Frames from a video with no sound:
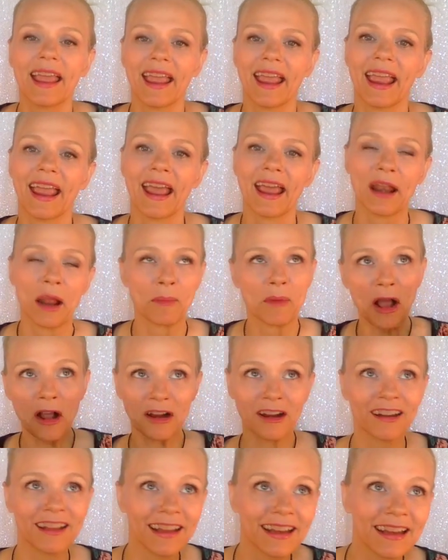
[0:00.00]
And I'm not
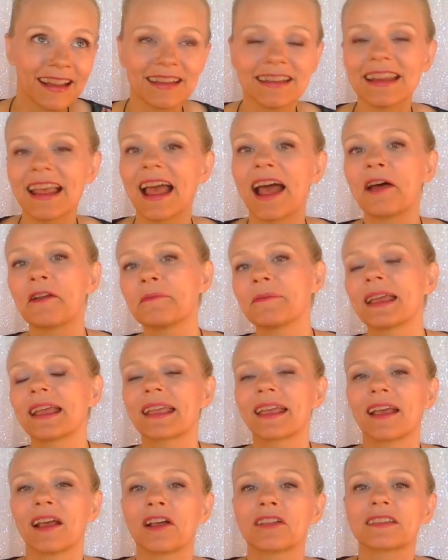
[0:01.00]
going to get into how to make
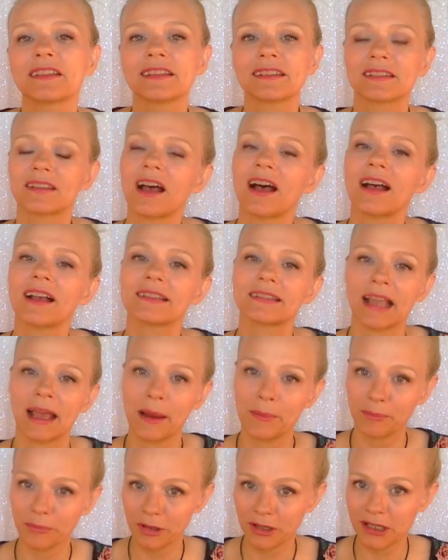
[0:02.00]
a healthy sauce.
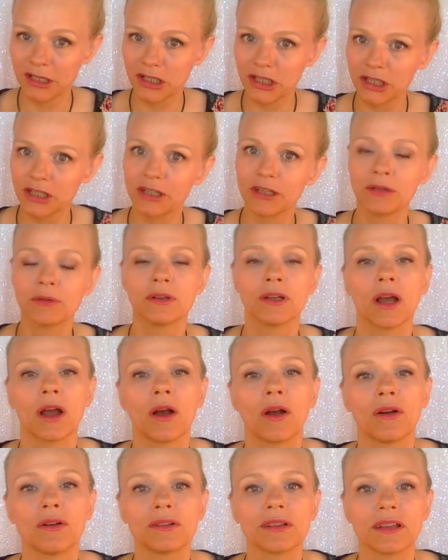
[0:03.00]
I'm pretty sure
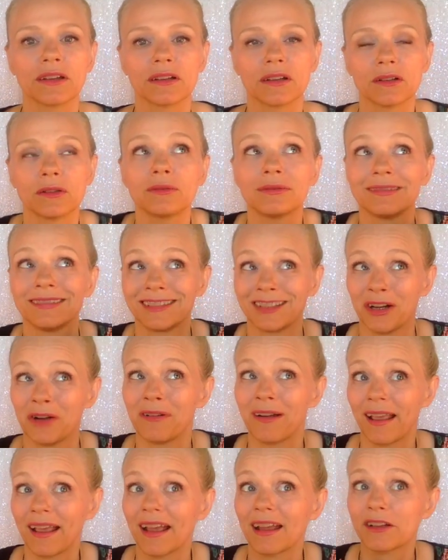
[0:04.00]

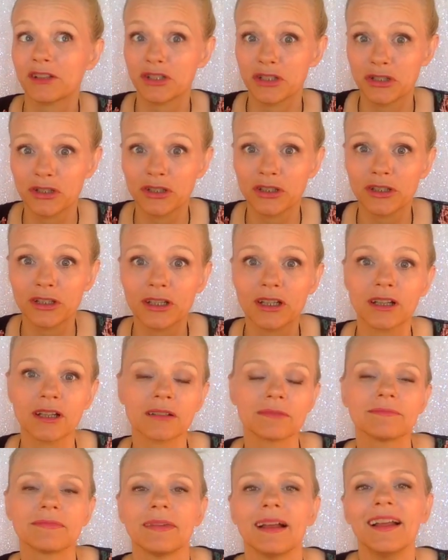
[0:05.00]
don't add sugar.